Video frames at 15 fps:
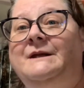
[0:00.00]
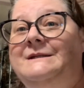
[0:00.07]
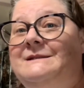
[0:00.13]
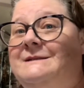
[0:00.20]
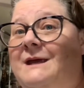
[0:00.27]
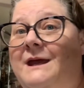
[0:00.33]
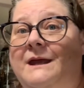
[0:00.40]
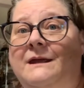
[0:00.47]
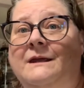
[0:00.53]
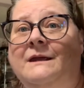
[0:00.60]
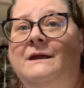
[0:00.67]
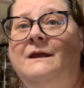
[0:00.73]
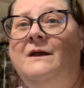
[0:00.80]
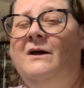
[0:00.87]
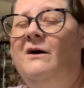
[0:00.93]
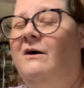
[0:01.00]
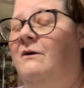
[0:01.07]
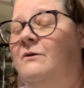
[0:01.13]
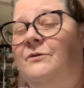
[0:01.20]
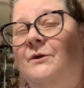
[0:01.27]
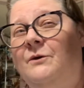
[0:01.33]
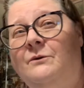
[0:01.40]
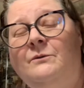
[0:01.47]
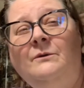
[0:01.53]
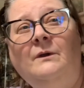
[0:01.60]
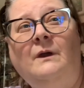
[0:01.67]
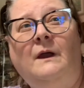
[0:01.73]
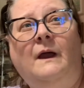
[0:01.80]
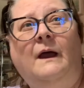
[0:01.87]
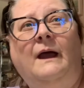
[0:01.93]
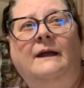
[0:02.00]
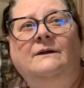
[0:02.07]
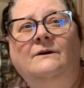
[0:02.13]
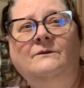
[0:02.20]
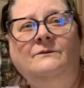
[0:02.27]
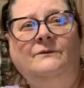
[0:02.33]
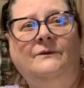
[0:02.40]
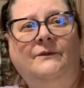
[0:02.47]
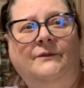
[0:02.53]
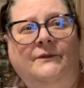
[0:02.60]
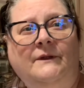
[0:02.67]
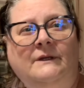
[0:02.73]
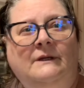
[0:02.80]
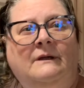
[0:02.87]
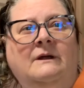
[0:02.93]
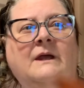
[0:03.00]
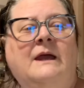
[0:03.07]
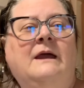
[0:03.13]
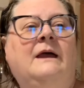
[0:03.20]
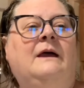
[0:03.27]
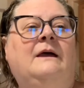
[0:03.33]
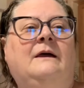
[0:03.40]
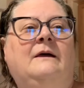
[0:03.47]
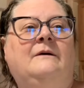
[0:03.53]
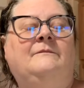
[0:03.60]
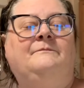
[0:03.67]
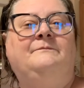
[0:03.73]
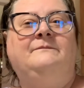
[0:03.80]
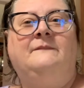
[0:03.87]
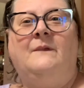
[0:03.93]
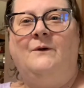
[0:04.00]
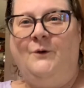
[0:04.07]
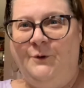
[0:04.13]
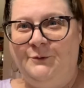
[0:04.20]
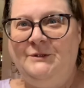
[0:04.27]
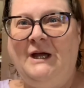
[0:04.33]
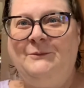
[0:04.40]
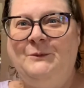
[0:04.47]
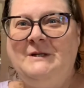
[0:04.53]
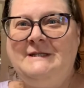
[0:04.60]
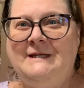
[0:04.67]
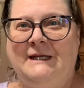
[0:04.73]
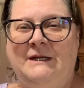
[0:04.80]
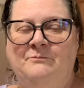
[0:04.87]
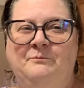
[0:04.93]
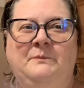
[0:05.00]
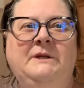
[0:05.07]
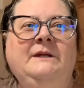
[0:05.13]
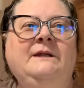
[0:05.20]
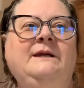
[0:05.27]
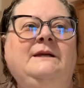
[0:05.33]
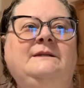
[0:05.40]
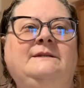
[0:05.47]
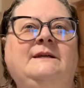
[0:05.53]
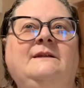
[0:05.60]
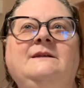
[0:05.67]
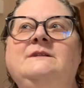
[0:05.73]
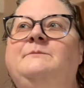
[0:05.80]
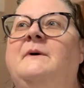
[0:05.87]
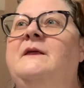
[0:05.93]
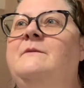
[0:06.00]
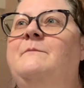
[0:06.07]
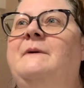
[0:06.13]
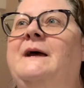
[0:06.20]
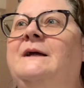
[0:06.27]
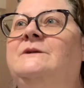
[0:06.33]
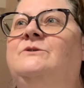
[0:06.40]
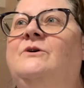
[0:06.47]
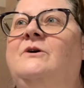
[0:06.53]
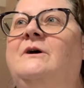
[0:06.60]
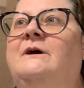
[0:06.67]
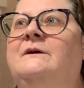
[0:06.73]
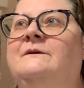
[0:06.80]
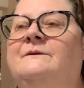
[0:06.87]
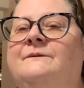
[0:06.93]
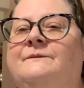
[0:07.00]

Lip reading: say, although I don't think, hold on one second. Billy, Tilly's by the back door.